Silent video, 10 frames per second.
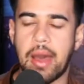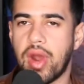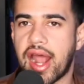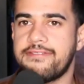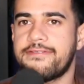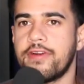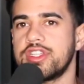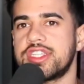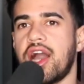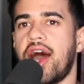I
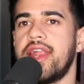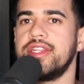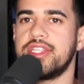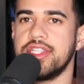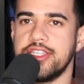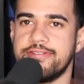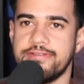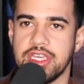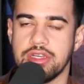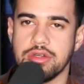first got into this
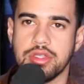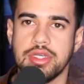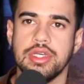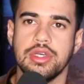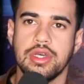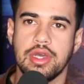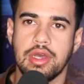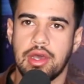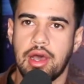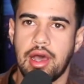field,
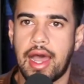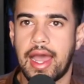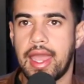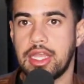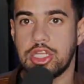I